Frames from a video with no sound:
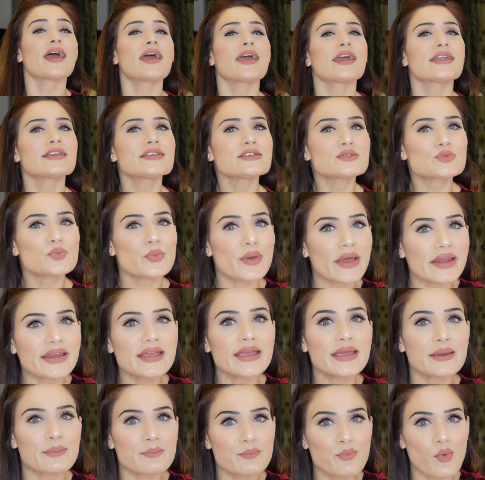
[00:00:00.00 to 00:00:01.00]
It is
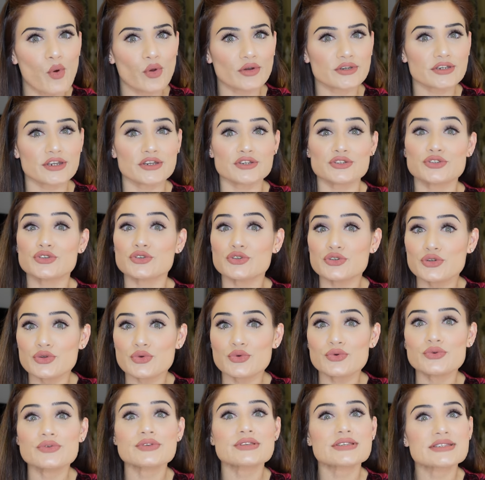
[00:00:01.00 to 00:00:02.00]
very important to
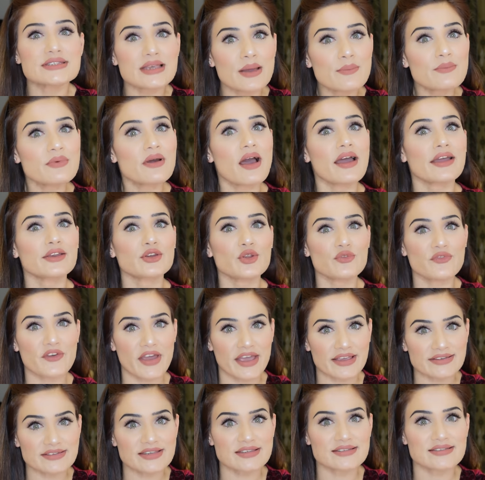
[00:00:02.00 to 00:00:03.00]
do some kind of
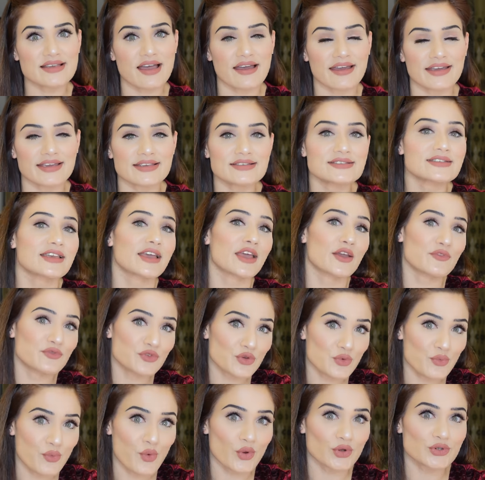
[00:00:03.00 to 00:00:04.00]
exercise if
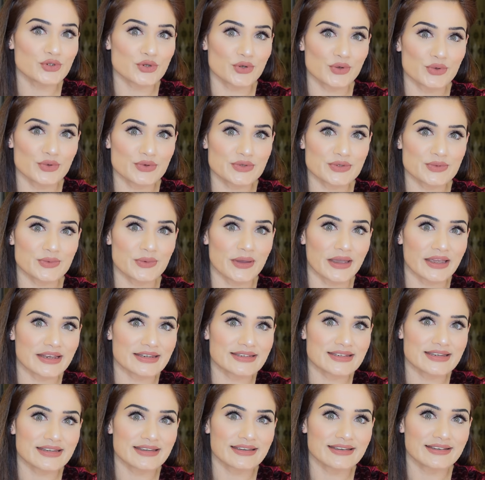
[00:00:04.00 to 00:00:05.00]
you want to lose weight.